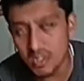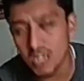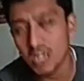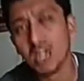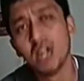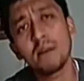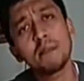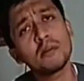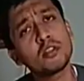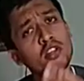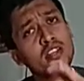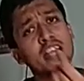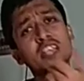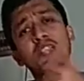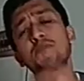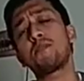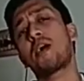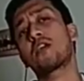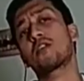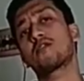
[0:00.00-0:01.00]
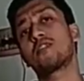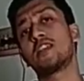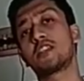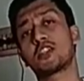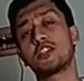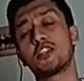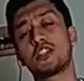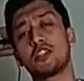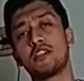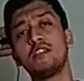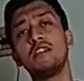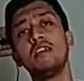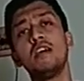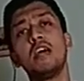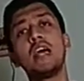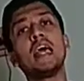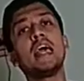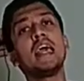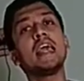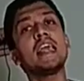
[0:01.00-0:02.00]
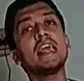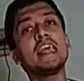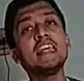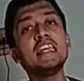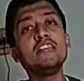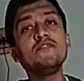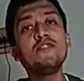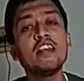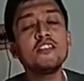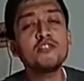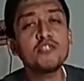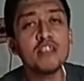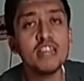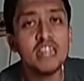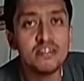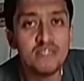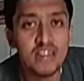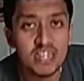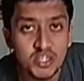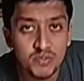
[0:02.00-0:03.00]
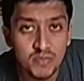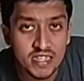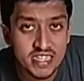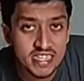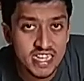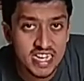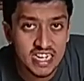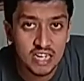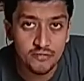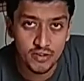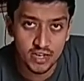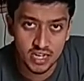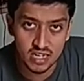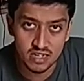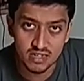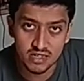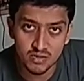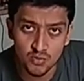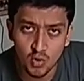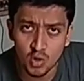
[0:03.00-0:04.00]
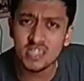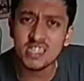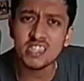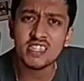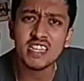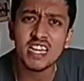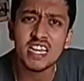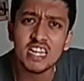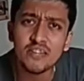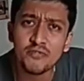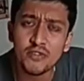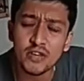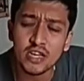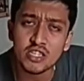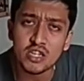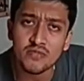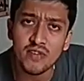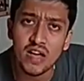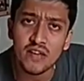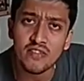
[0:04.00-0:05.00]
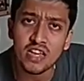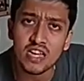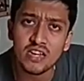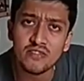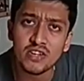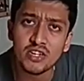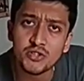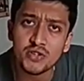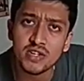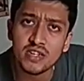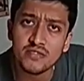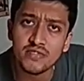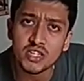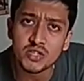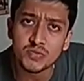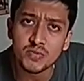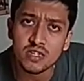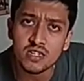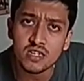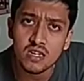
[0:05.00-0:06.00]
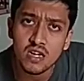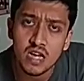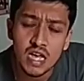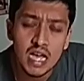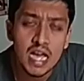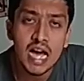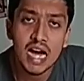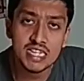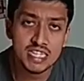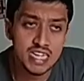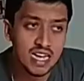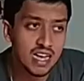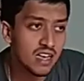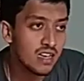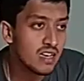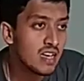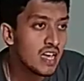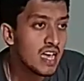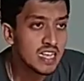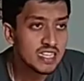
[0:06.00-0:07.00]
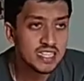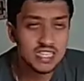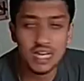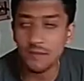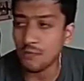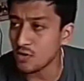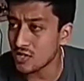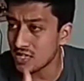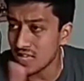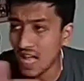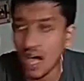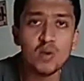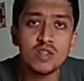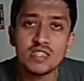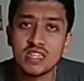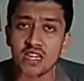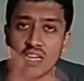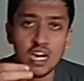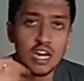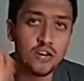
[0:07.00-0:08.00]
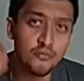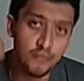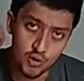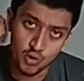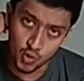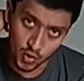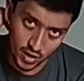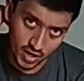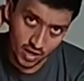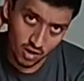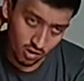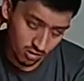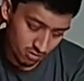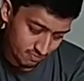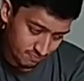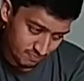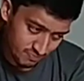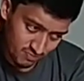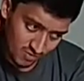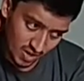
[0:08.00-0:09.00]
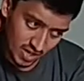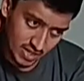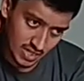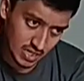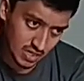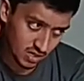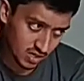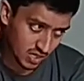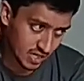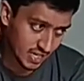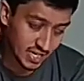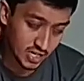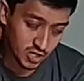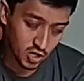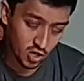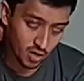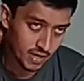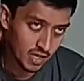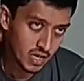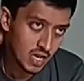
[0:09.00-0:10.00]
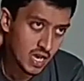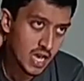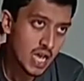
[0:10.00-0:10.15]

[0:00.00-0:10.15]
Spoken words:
coming to the next part of the discussion, inventory investment significance. What is the significance of having inventory investment? Acha, suppose now is a curfew going on in the economy.